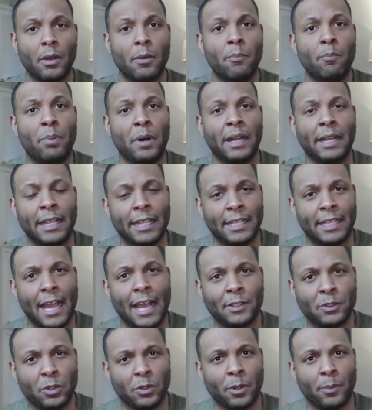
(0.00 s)
But it
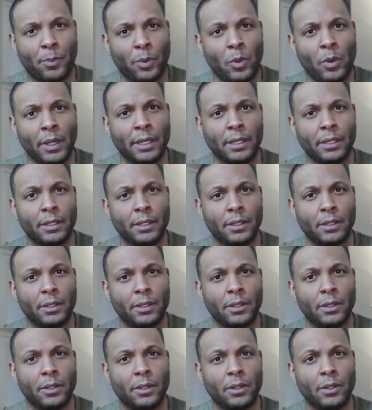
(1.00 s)
got to the point
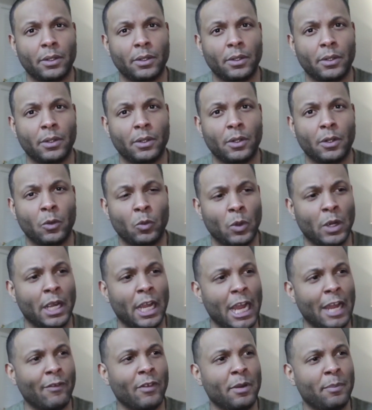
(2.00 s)
where
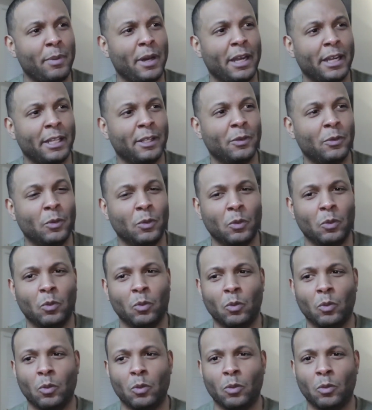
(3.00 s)
everybody
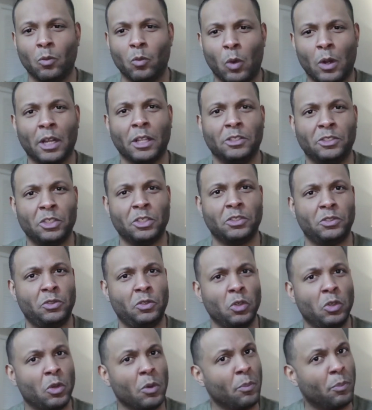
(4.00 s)
wanted just
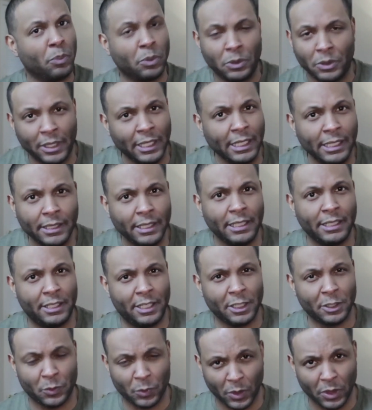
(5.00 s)
to completely
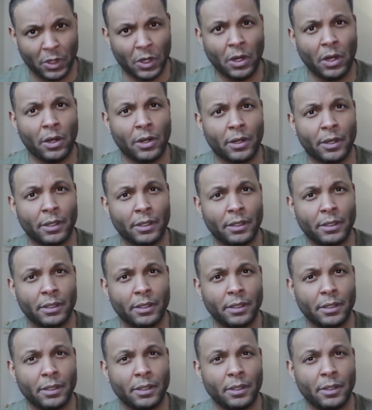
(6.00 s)
disregard
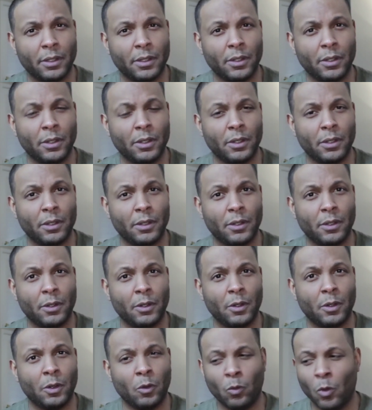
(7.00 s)

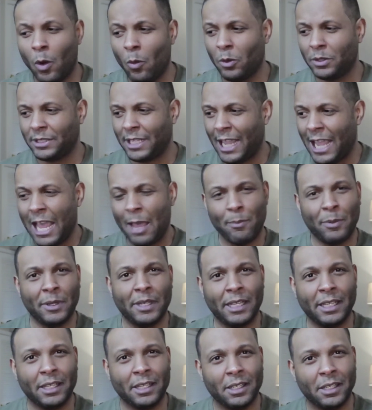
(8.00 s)
what was
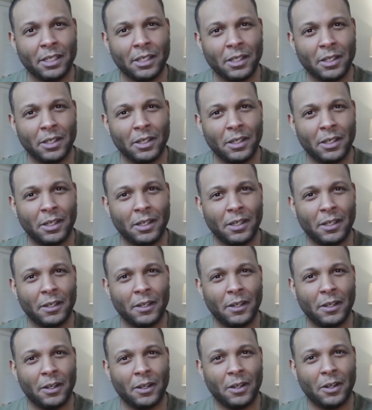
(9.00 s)
happening
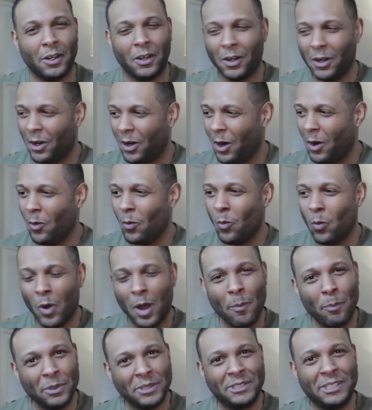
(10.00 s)
on
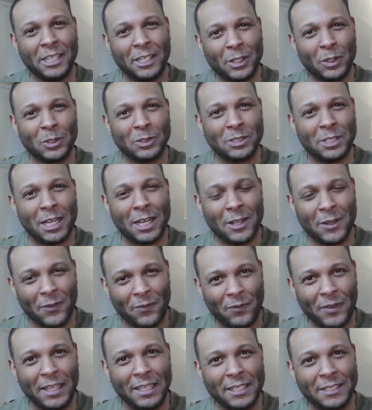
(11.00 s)
one particular side of the
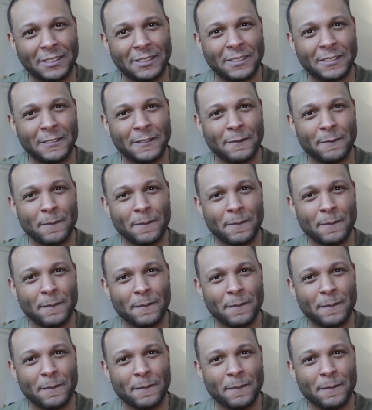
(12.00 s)
fence.